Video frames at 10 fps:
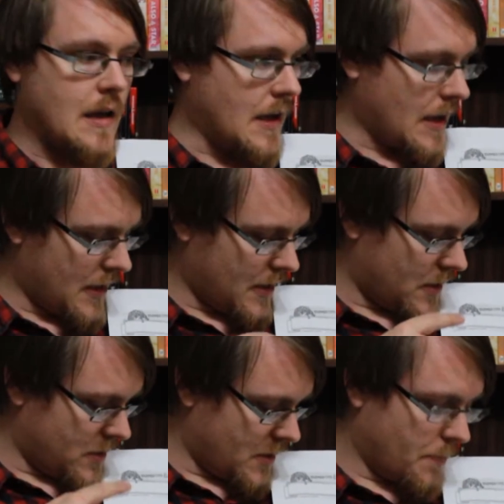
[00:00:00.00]

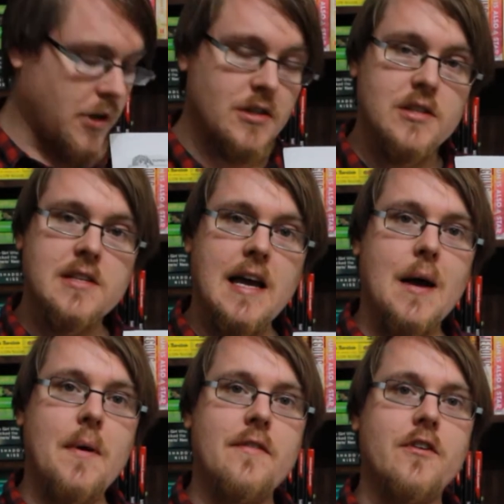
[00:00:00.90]
The pluses,
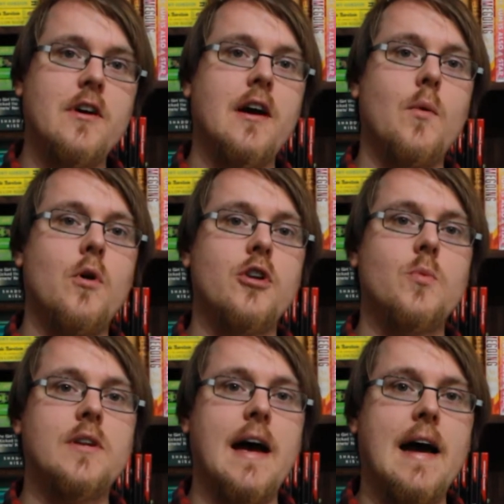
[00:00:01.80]
however, are what you
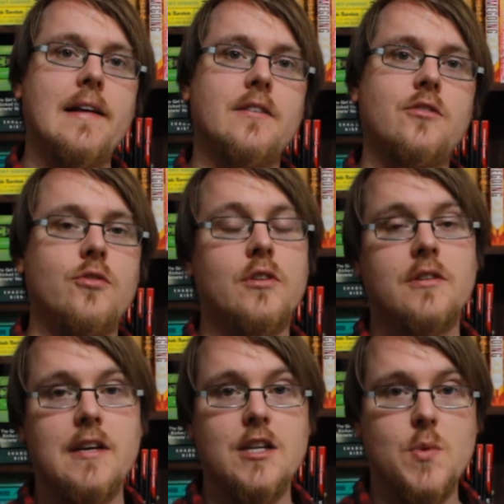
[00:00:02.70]
would add to the
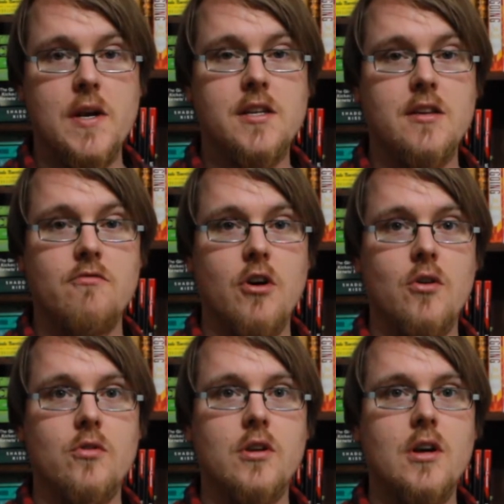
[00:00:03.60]
D20
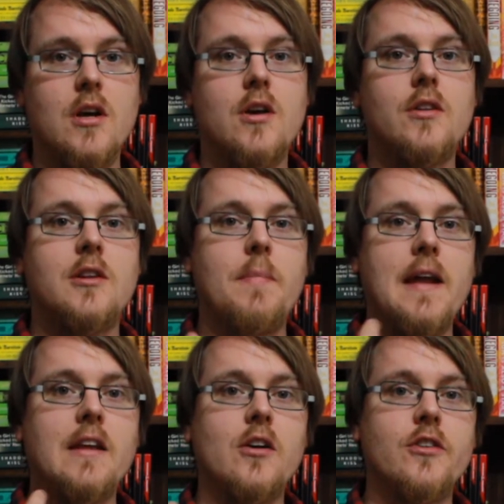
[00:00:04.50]
roll
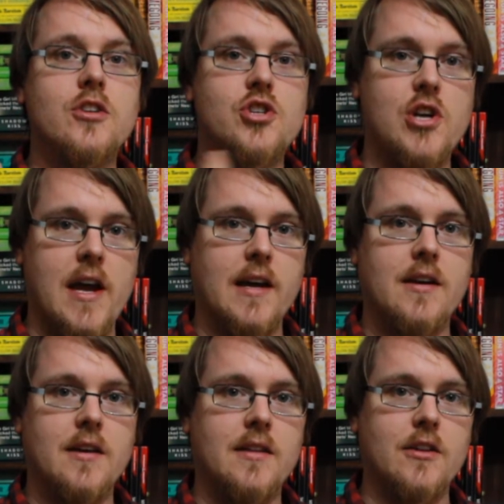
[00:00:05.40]
depending on the
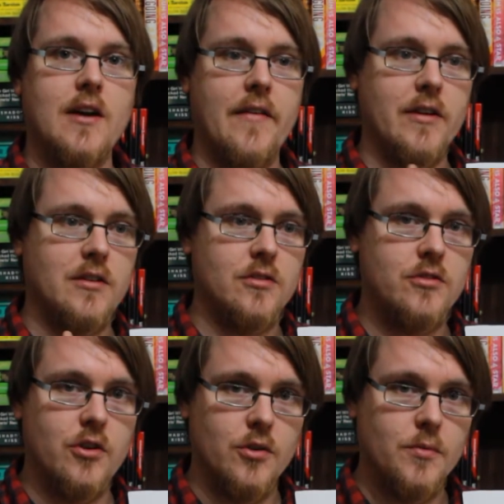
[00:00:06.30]
check that you're having to
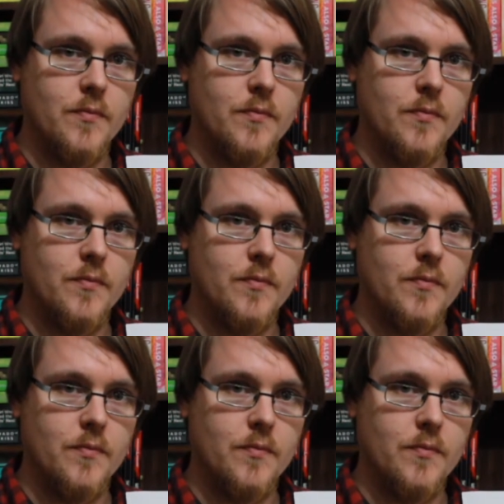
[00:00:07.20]
do.